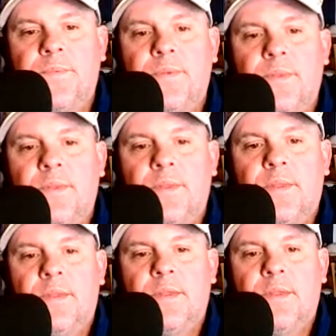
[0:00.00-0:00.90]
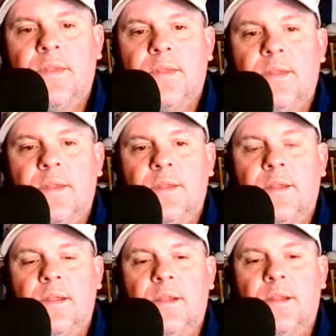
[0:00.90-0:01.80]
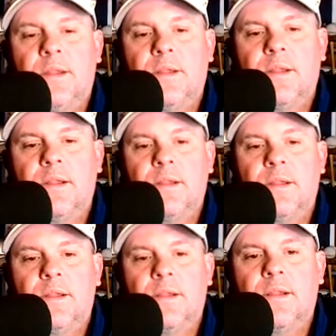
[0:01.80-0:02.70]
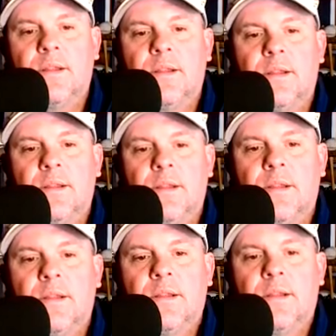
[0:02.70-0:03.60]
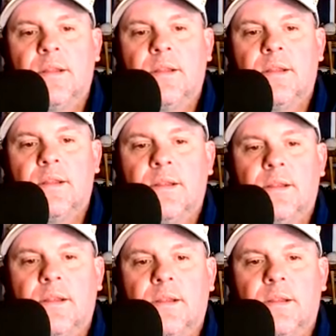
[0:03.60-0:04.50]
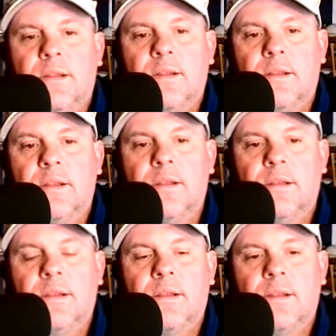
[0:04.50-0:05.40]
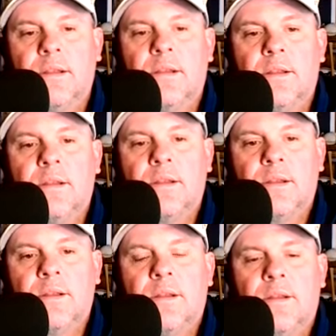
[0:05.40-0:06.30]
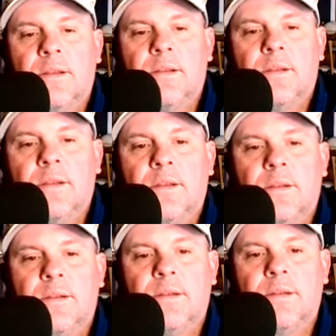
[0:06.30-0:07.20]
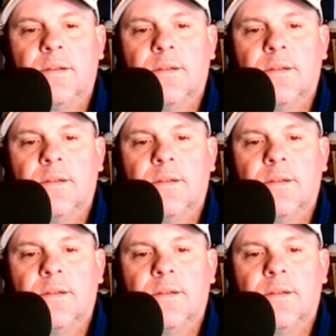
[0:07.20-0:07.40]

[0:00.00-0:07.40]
(not speaking)